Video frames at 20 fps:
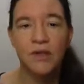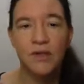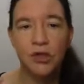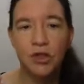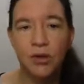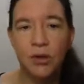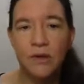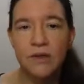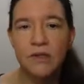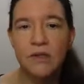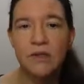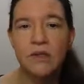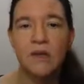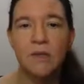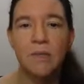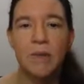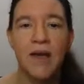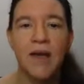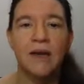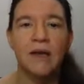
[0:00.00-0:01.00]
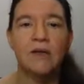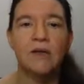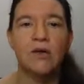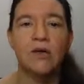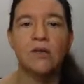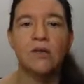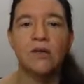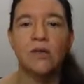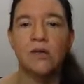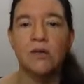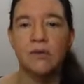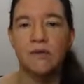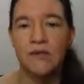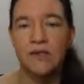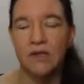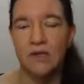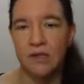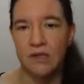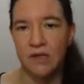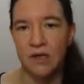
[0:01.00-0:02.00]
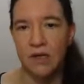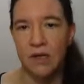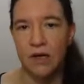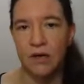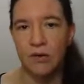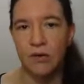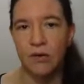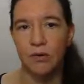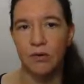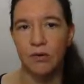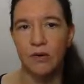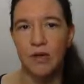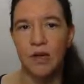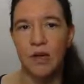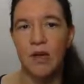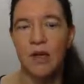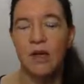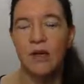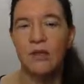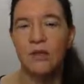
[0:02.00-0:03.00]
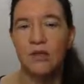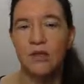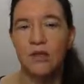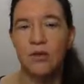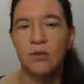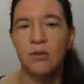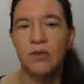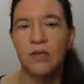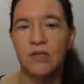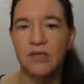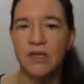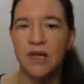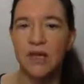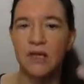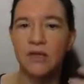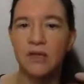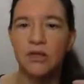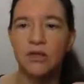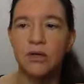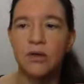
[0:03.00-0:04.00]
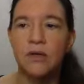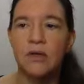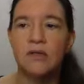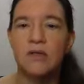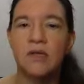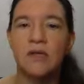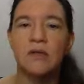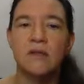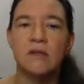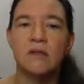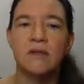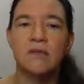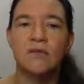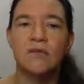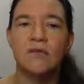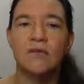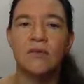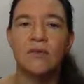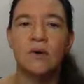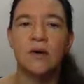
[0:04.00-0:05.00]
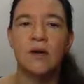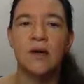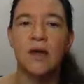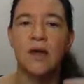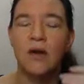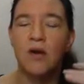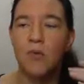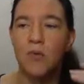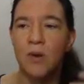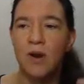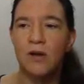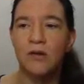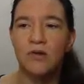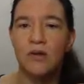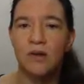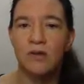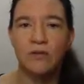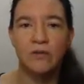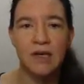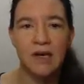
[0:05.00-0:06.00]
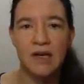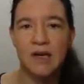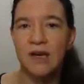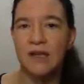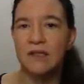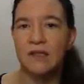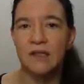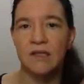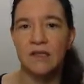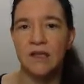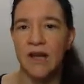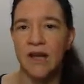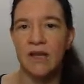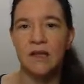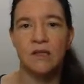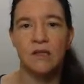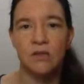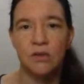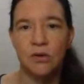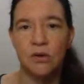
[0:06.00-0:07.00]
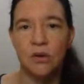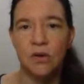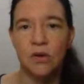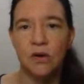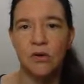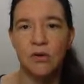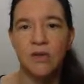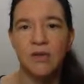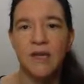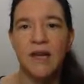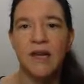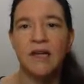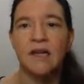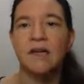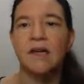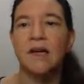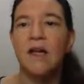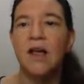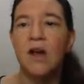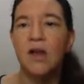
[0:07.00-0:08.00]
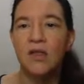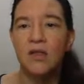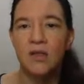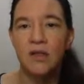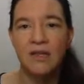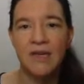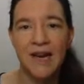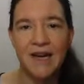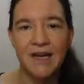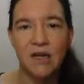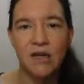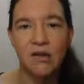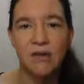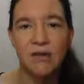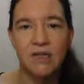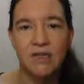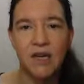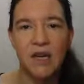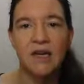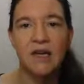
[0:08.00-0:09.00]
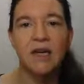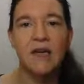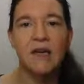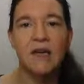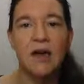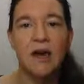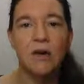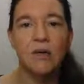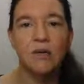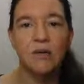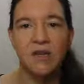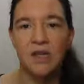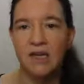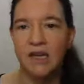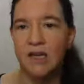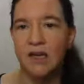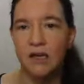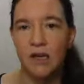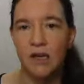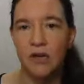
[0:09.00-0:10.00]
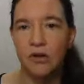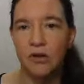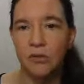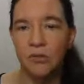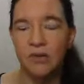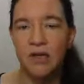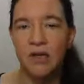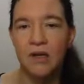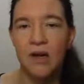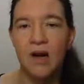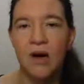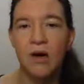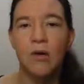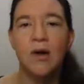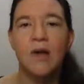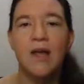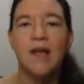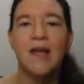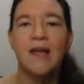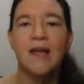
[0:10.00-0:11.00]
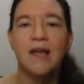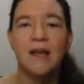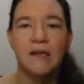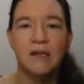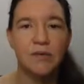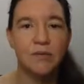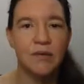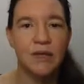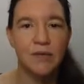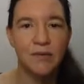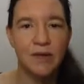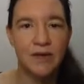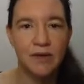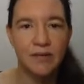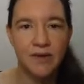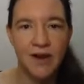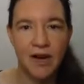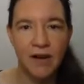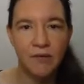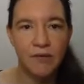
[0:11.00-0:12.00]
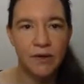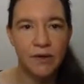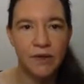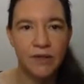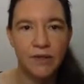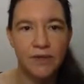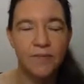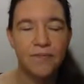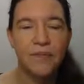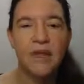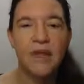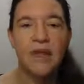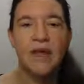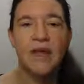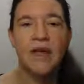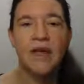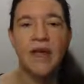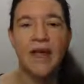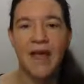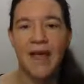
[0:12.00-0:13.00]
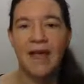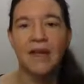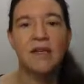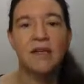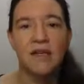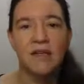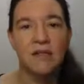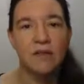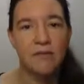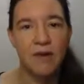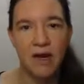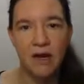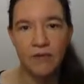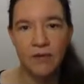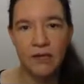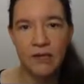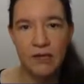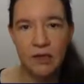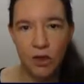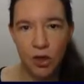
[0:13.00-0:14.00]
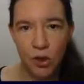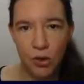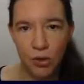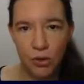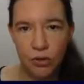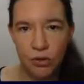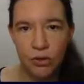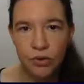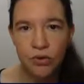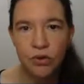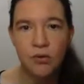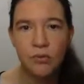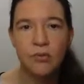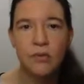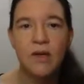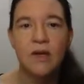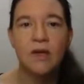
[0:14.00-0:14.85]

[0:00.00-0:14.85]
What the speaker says: choices depend on your risk scenario. So the second choice is for, well, you have realized the attacker is storing all the data you're sending now, the data you're encrypting now is really, really relevant and is relevant long-term.